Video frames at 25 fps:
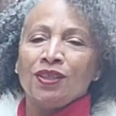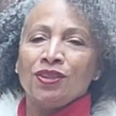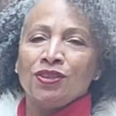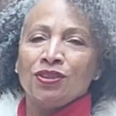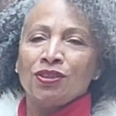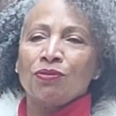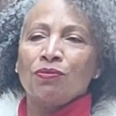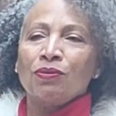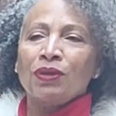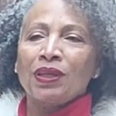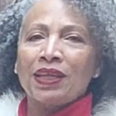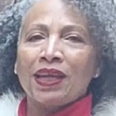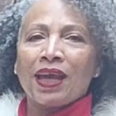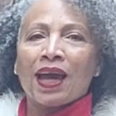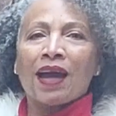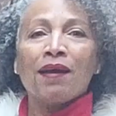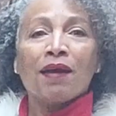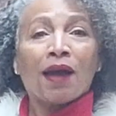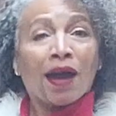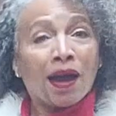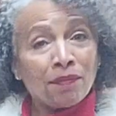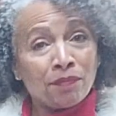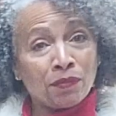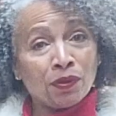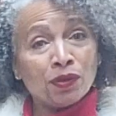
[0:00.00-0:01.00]
So really,
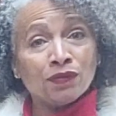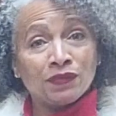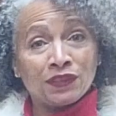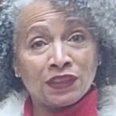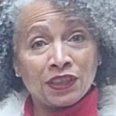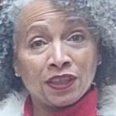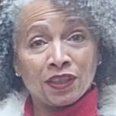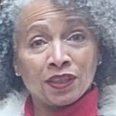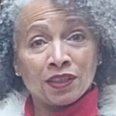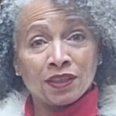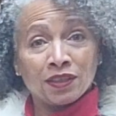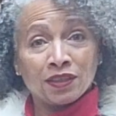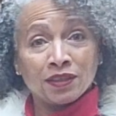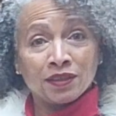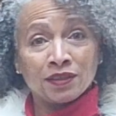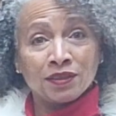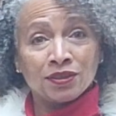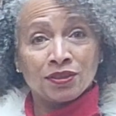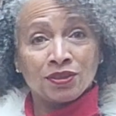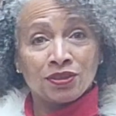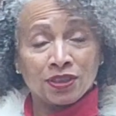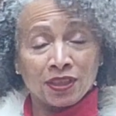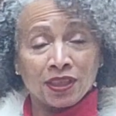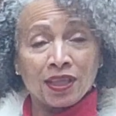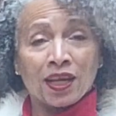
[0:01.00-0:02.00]
I moved here
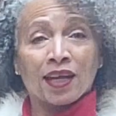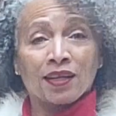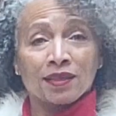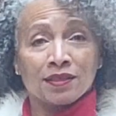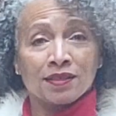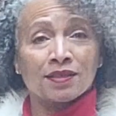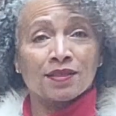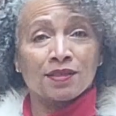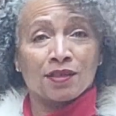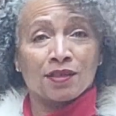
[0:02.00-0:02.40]
to get out of the